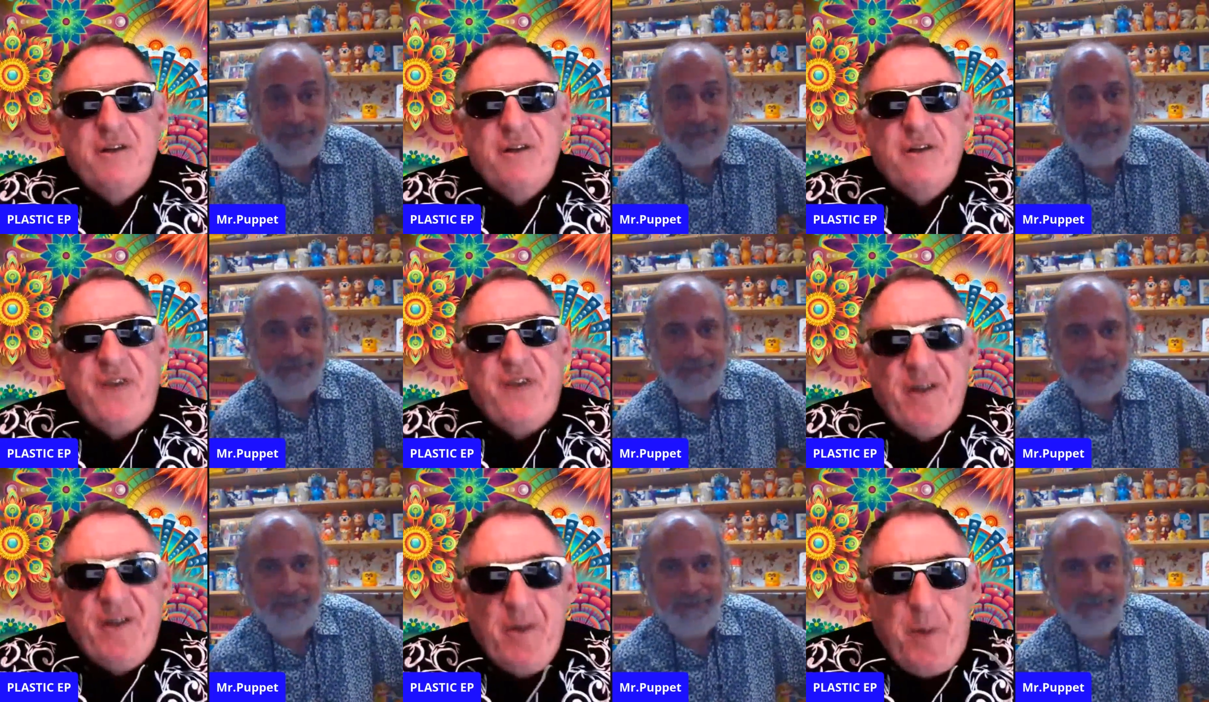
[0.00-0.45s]

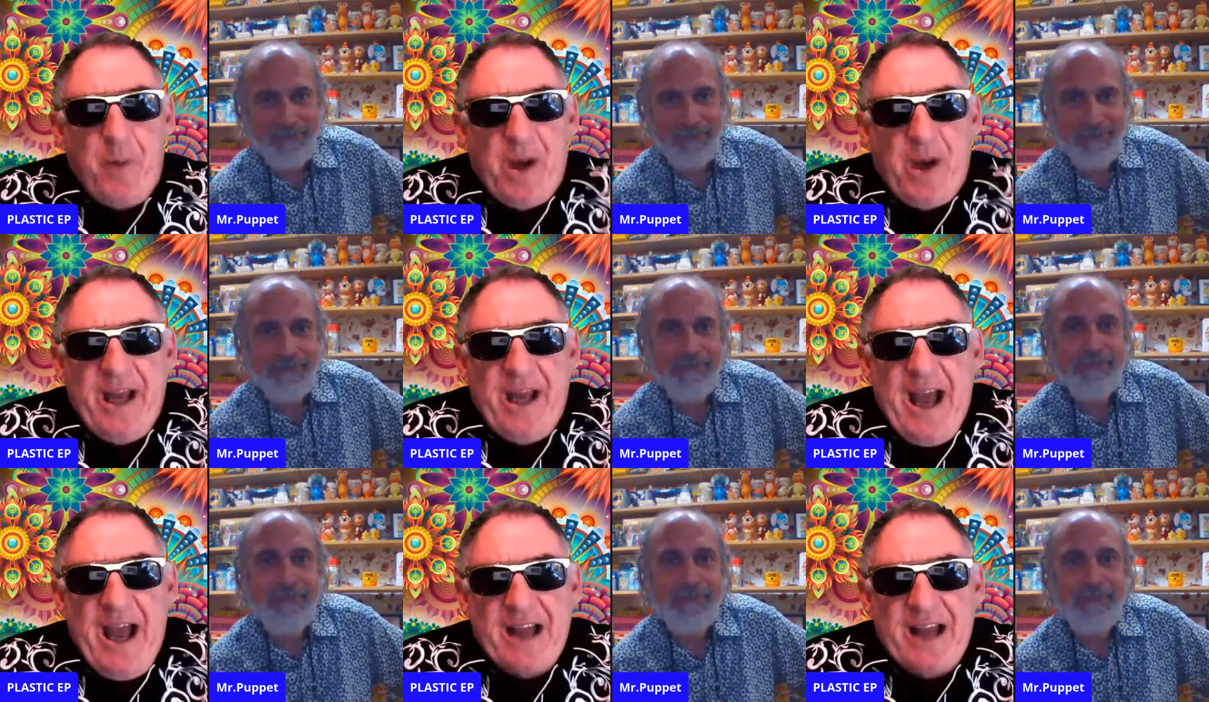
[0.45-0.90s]
Speaker 1: everybody
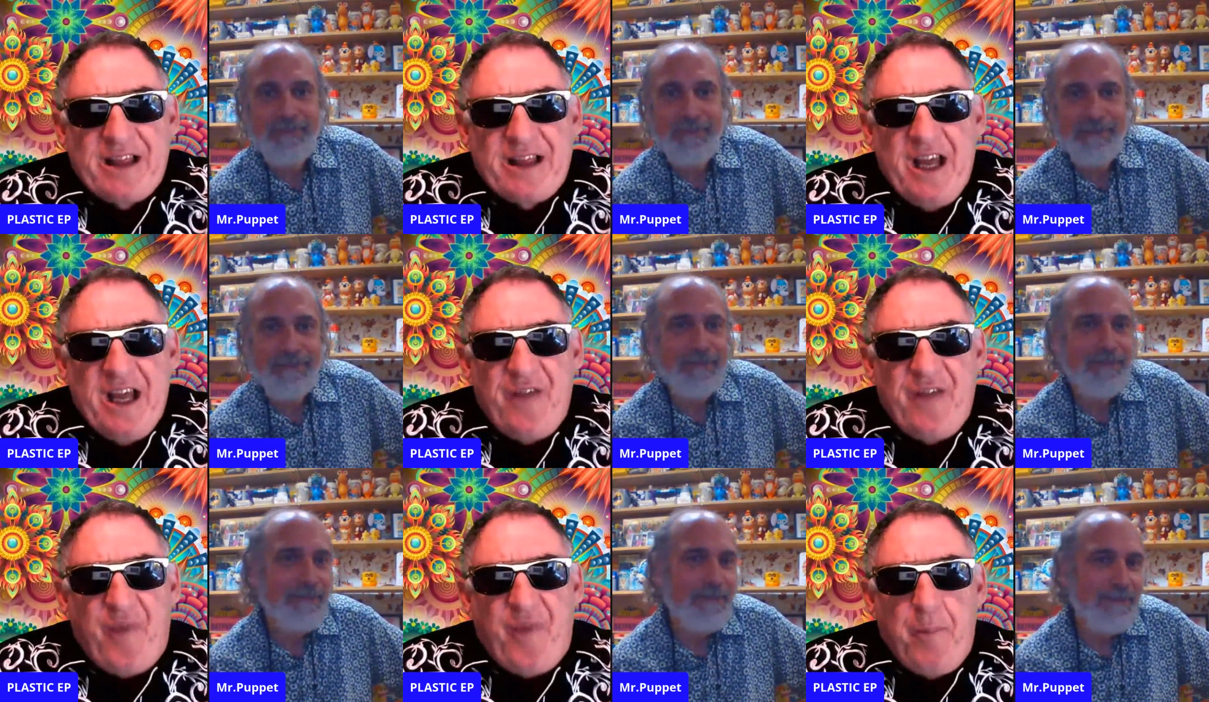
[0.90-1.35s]
out there
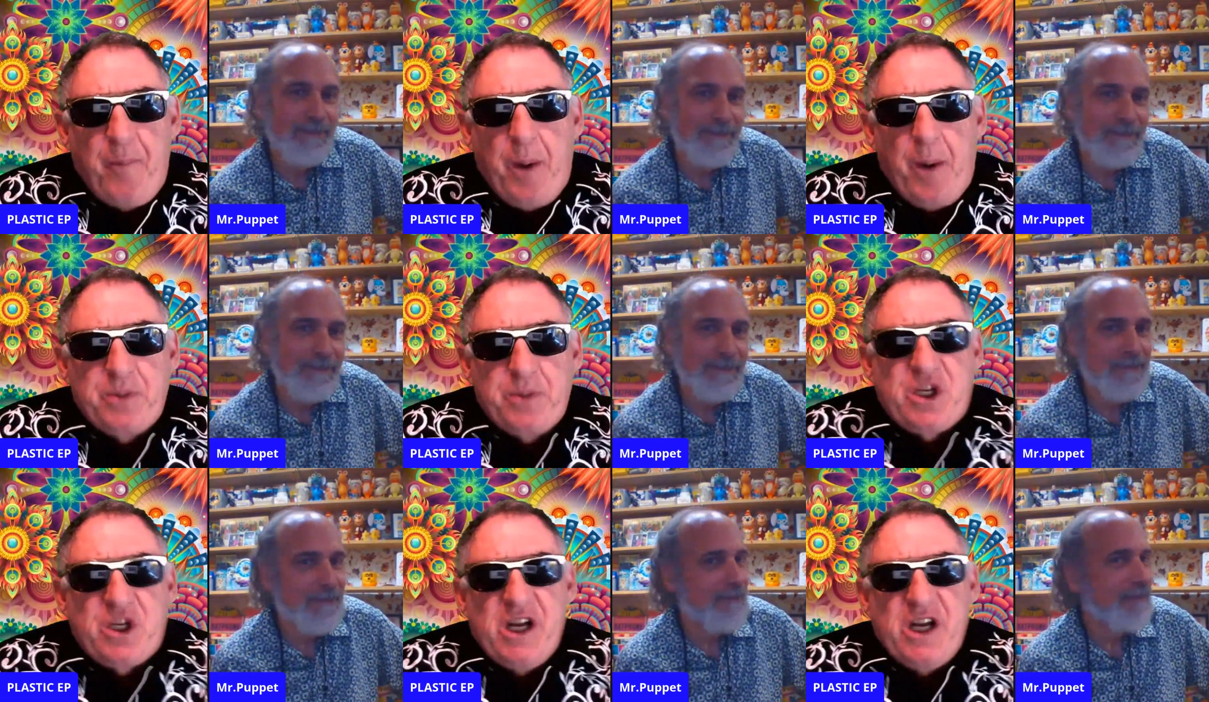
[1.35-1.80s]
for Bob
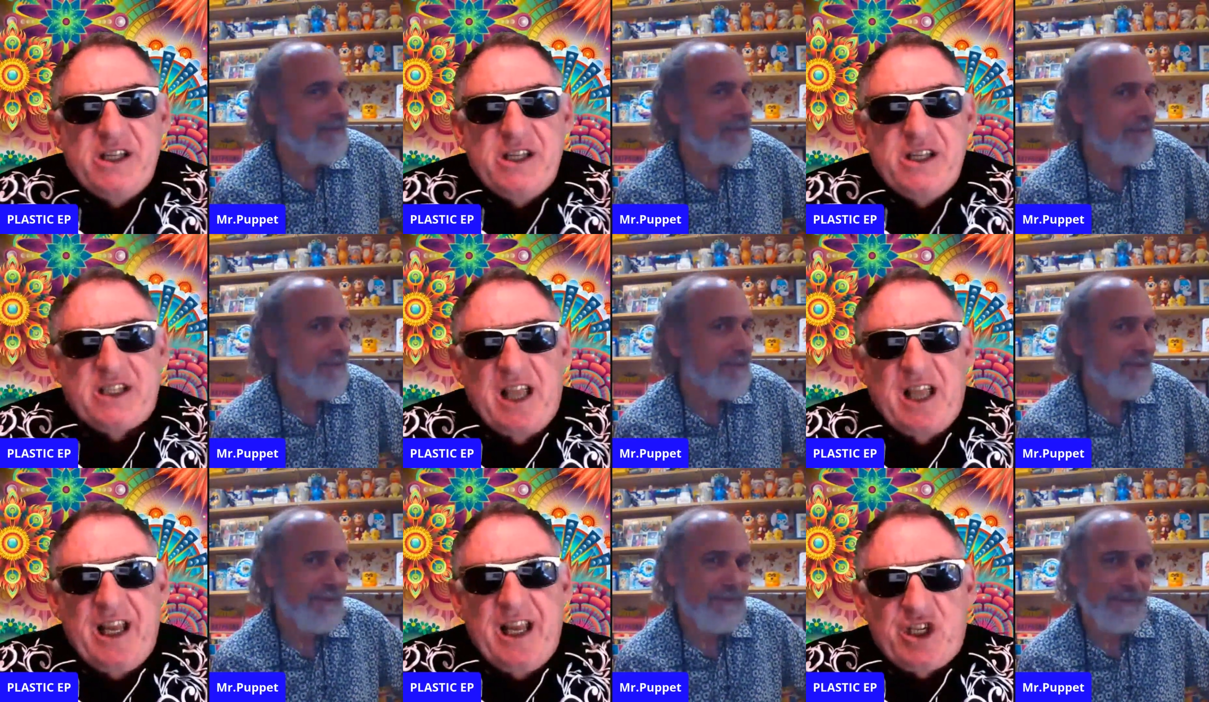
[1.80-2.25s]
Shane's
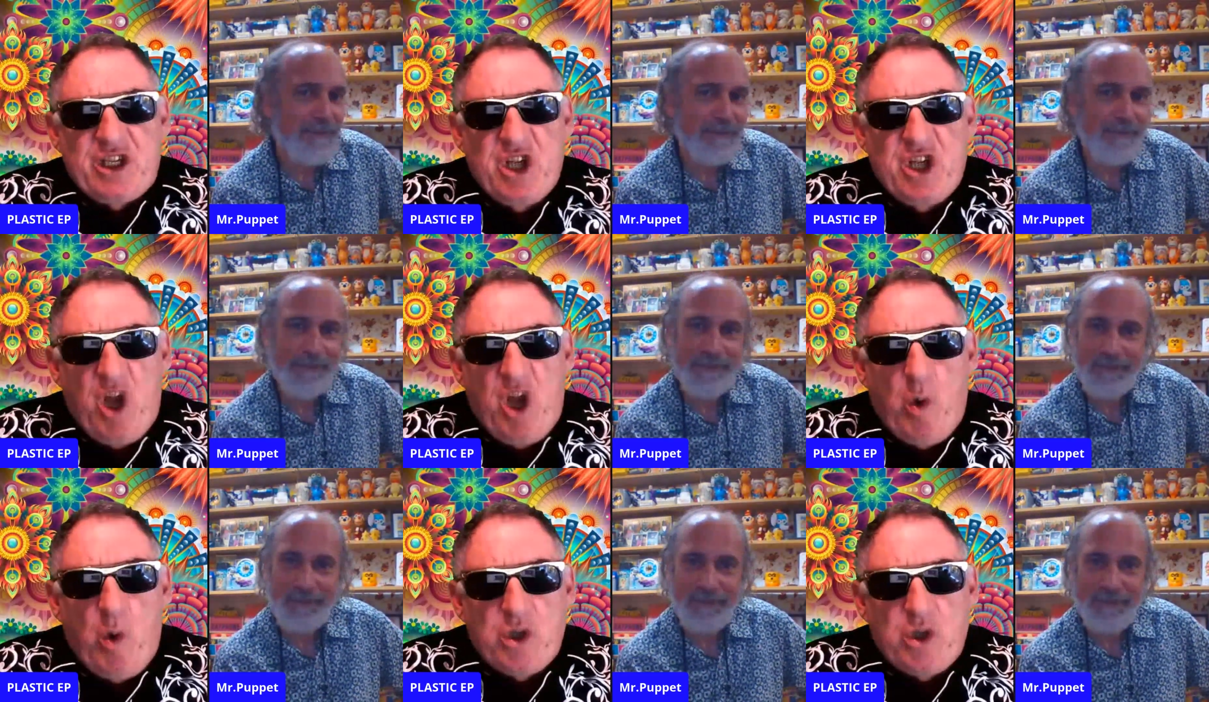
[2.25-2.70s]
collection, I
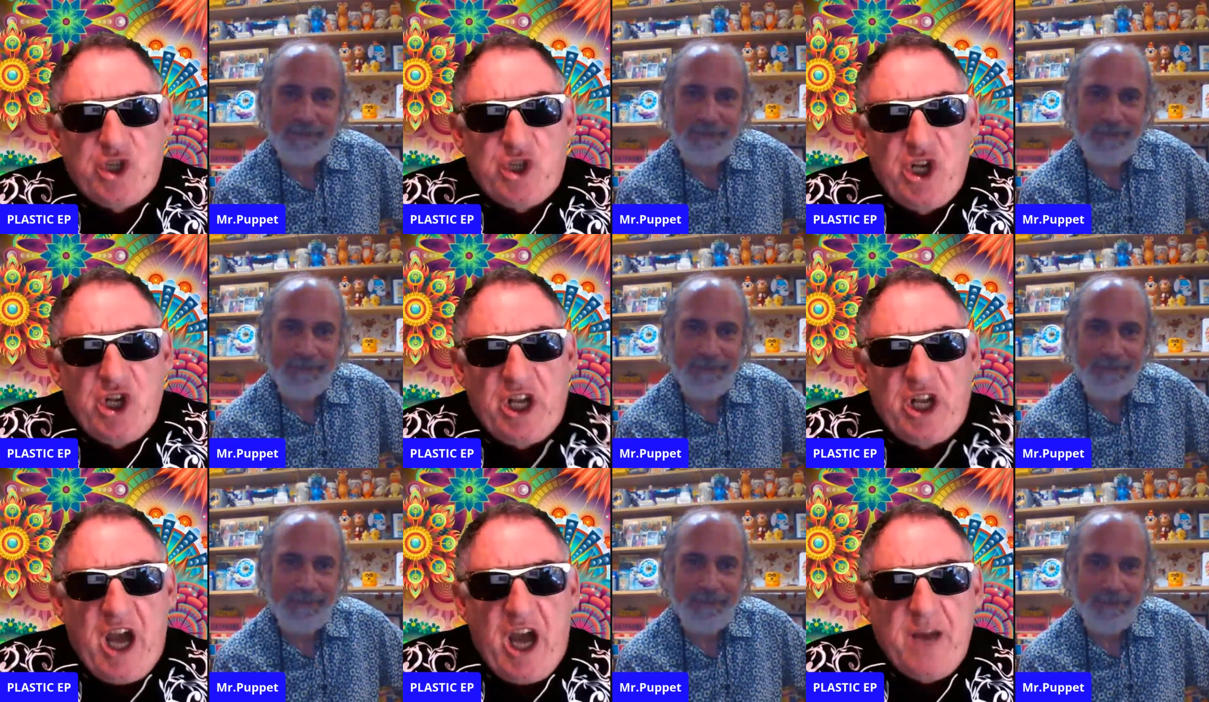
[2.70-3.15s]
want you to
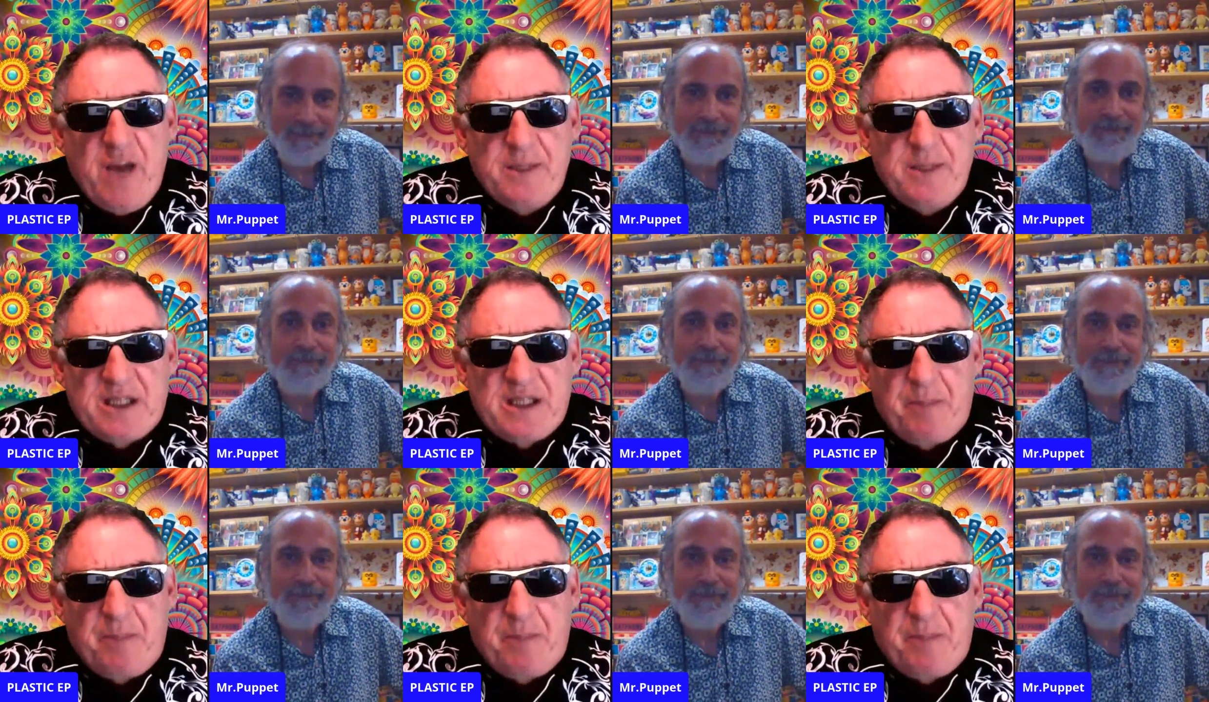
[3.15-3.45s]
go to Mr.